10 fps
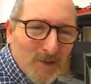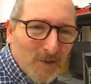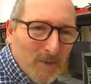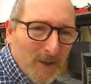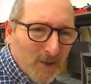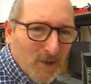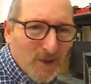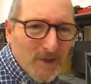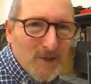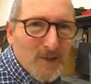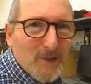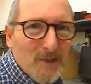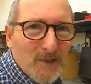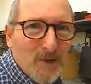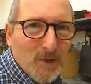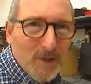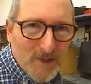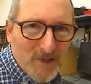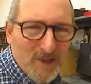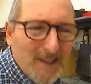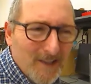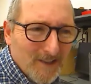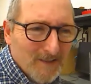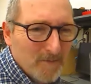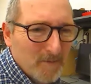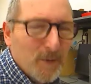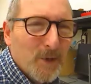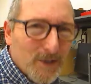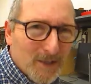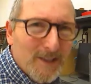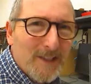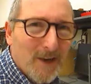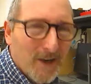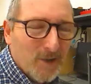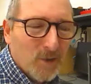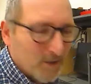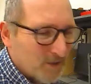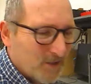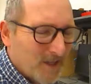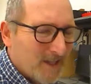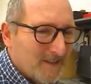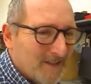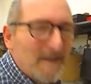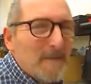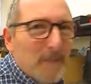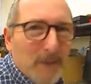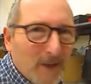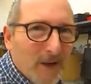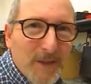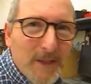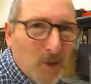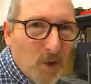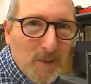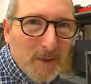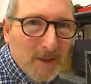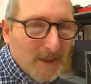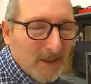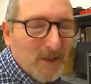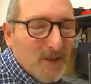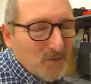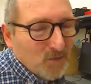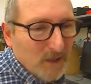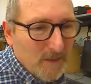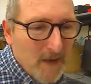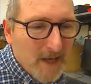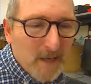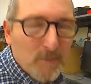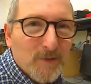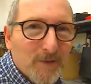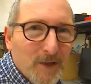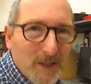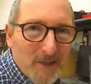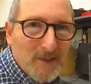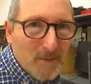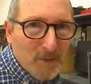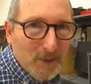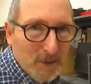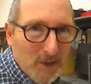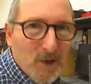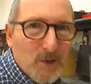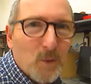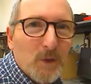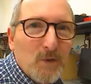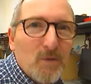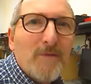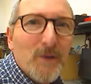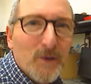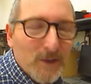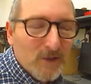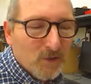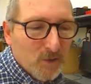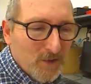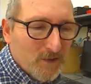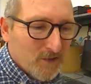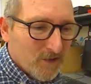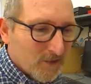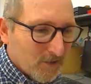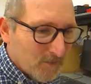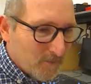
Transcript: from other colleges call it Z. Personally, I call it Z. I think ultimately it doesn't really matter, providing somebody knows what you're referring to in the circuit.